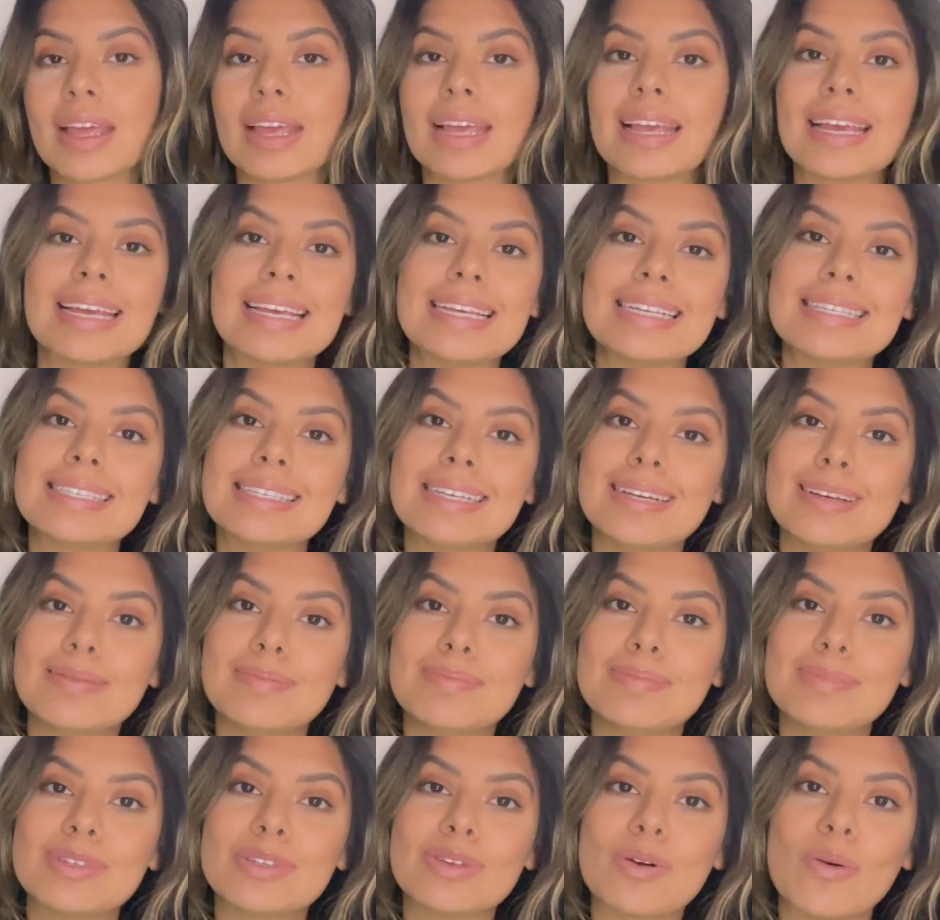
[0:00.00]

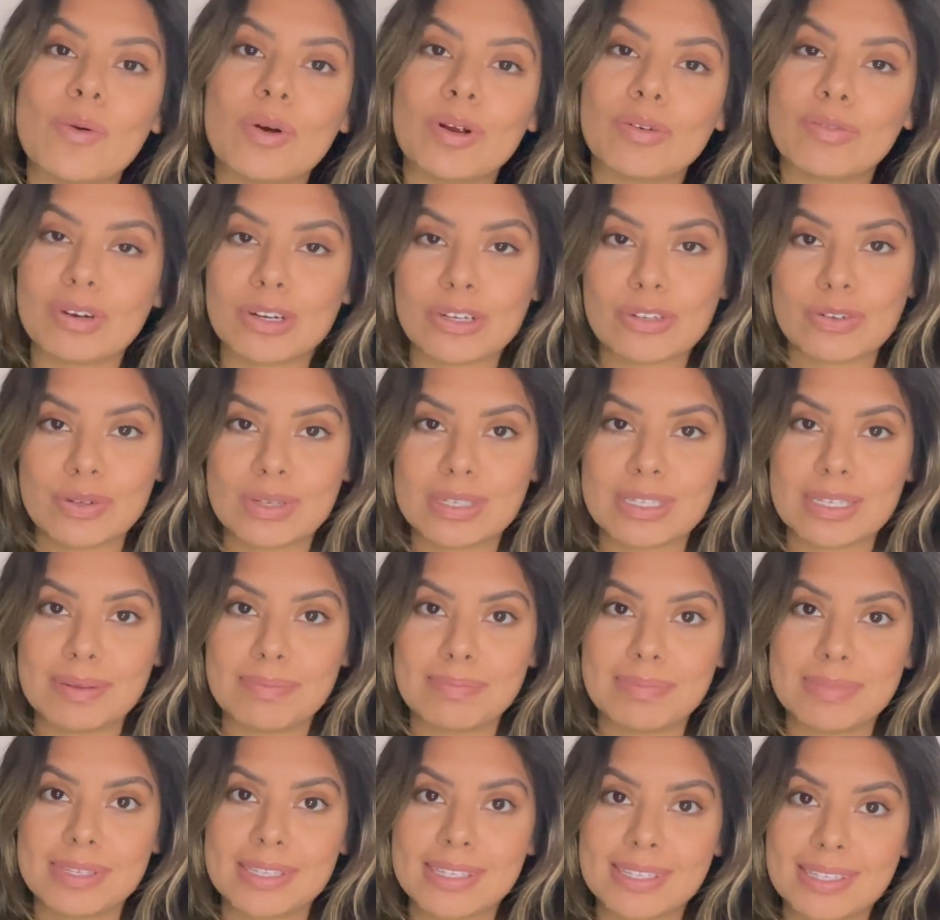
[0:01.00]
eSIMs or virtual
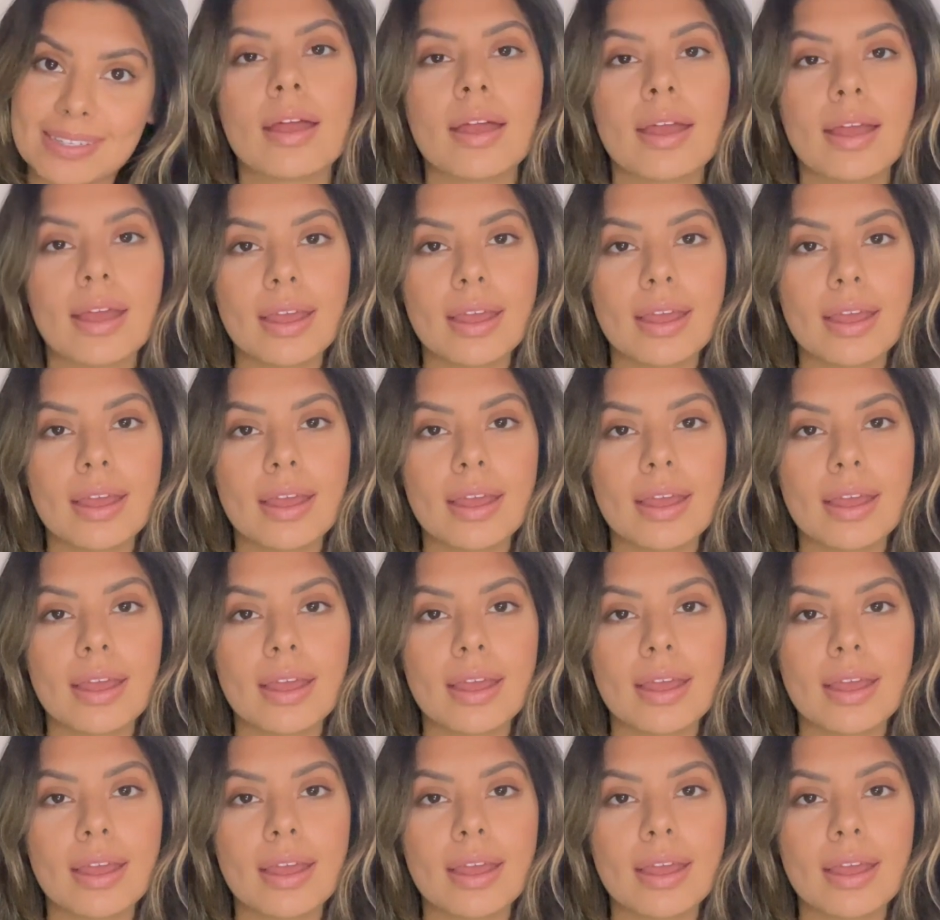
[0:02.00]
SIMs.